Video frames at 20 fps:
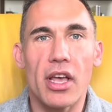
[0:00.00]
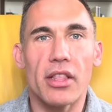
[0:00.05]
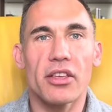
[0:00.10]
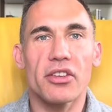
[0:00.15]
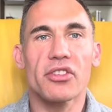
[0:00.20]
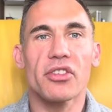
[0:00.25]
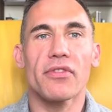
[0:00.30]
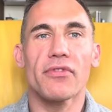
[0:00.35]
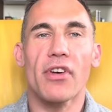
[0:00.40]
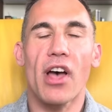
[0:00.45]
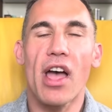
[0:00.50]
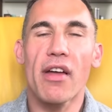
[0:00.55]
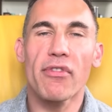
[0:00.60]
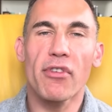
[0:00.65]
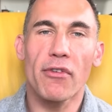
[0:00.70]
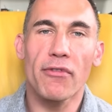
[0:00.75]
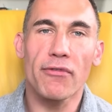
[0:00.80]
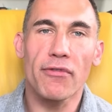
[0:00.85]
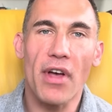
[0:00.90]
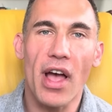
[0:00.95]
The
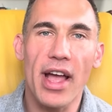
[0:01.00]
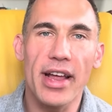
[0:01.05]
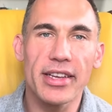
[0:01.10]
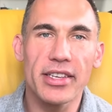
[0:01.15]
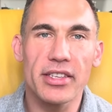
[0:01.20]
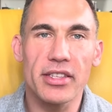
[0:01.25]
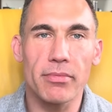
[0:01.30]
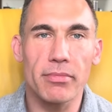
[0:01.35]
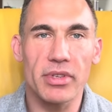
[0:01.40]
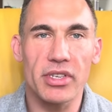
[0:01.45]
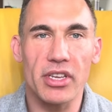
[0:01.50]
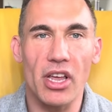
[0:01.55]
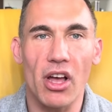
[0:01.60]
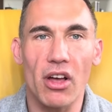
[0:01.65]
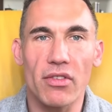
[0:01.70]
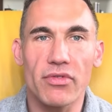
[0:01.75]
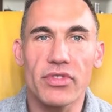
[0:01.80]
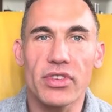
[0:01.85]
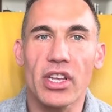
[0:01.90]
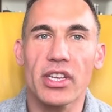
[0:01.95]
survivor finds
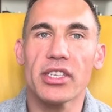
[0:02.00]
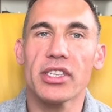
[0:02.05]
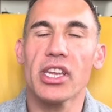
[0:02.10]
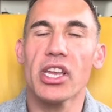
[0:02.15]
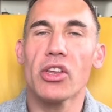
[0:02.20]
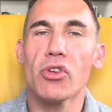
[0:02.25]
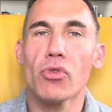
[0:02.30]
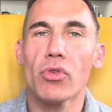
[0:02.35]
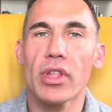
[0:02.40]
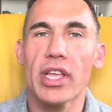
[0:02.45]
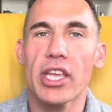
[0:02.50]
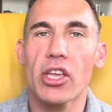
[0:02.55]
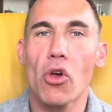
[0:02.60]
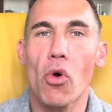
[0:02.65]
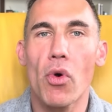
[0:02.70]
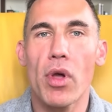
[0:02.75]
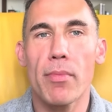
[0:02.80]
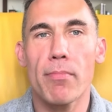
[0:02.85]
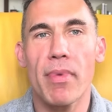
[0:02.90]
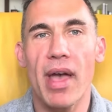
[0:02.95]
themselves continually
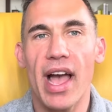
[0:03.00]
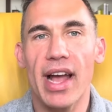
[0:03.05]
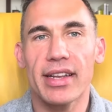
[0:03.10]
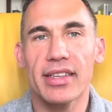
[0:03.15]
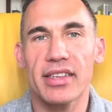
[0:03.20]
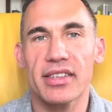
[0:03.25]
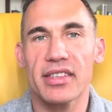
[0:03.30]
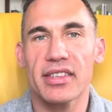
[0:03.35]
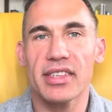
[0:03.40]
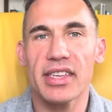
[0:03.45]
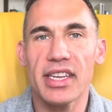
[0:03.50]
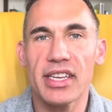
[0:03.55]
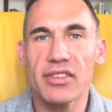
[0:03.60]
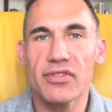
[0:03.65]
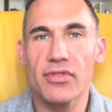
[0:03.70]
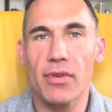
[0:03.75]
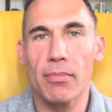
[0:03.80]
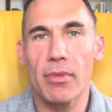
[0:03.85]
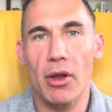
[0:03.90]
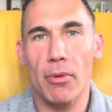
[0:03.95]
going back to scenes
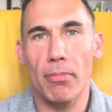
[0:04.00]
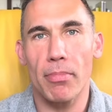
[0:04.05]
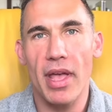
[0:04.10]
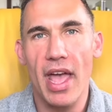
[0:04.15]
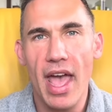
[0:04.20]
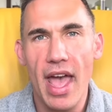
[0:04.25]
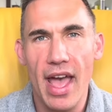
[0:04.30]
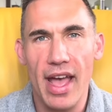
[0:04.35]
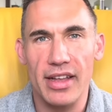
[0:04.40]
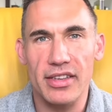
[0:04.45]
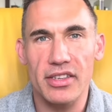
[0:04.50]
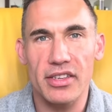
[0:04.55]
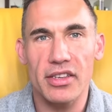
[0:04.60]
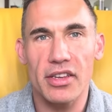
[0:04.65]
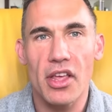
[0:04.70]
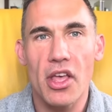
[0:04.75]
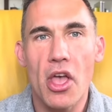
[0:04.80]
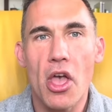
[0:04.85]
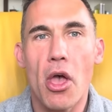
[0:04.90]
from their past,